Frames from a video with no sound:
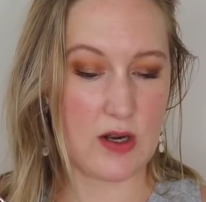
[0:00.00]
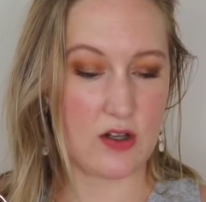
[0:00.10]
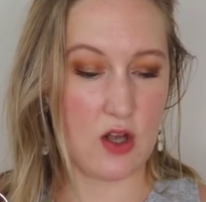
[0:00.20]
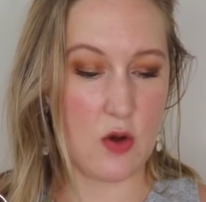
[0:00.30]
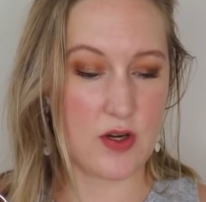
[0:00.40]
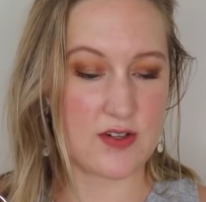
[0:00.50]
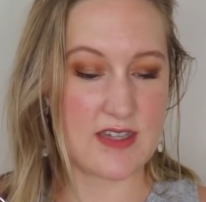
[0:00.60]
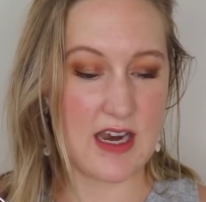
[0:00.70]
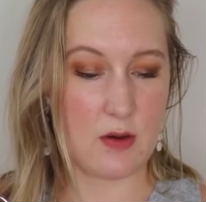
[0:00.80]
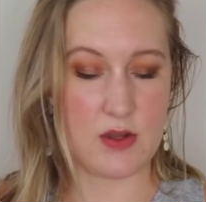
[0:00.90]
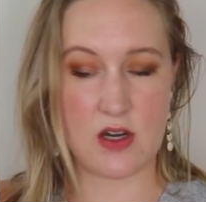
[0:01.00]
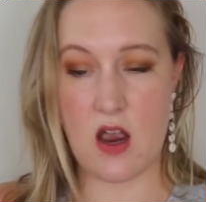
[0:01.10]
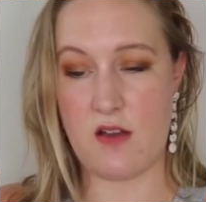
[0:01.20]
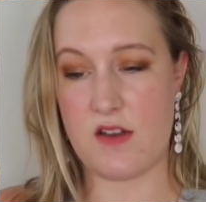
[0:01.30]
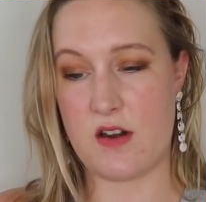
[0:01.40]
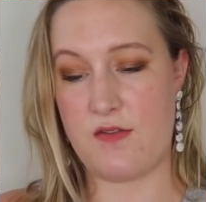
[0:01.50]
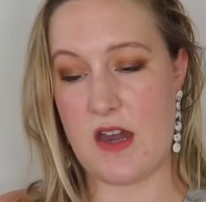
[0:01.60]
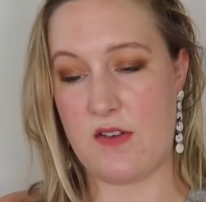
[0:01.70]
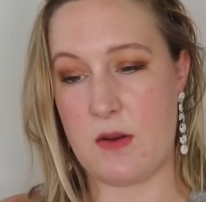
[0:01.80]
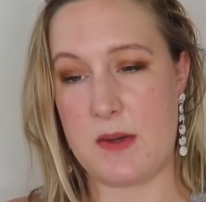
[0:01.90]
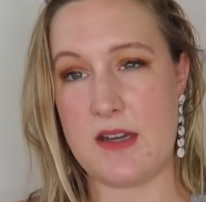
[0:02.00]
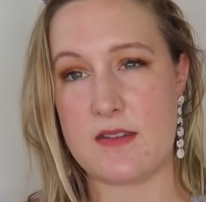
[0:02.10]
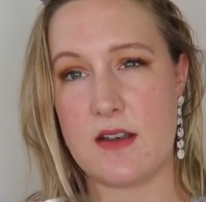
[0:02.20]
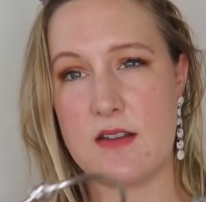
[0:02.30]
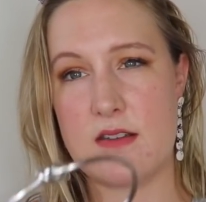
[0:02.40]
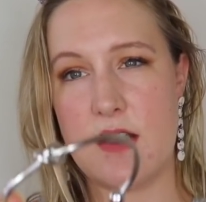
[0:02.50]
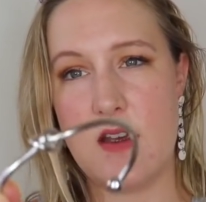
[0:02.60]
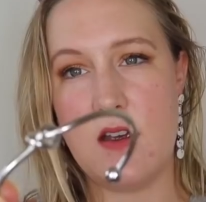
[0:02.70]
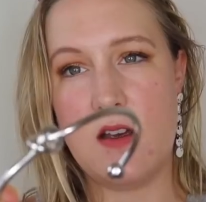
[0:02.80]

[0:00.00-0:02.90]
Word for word: Wear it alone or stick it with your other favorite pieces.